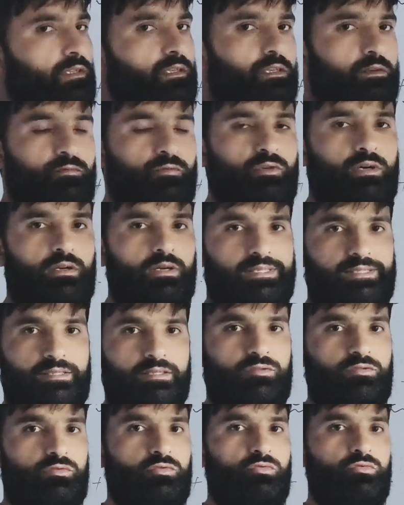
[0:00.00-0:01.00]
If you are asked
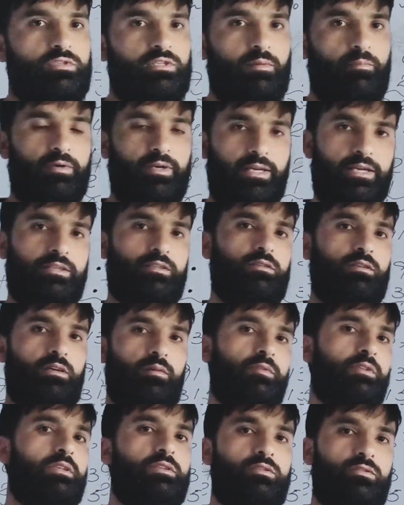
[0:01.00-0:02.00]
to do subtraction
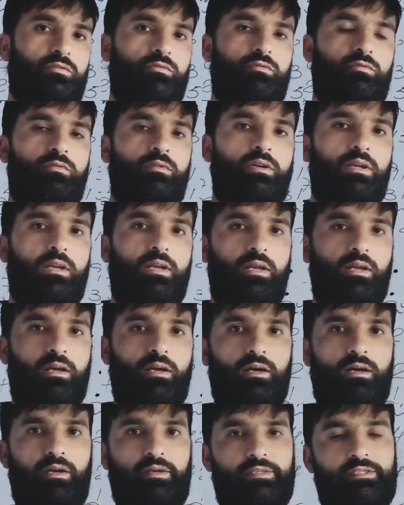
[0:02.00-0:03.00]
of these two
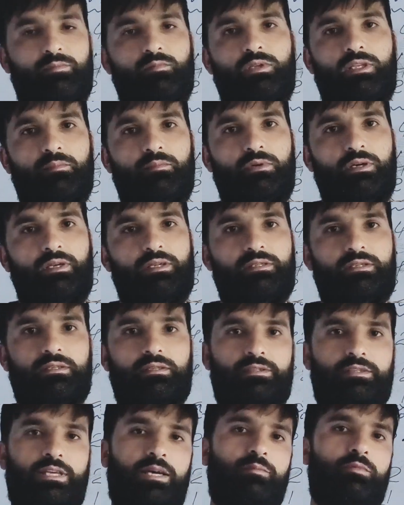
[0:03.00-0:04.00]
decimal numbers,
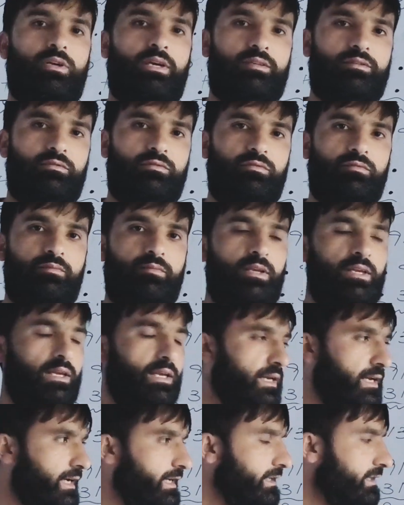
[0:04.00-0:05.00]
same you have to do.
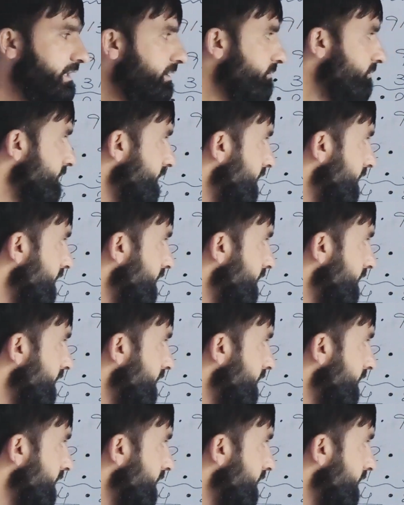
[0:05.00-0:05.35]
And if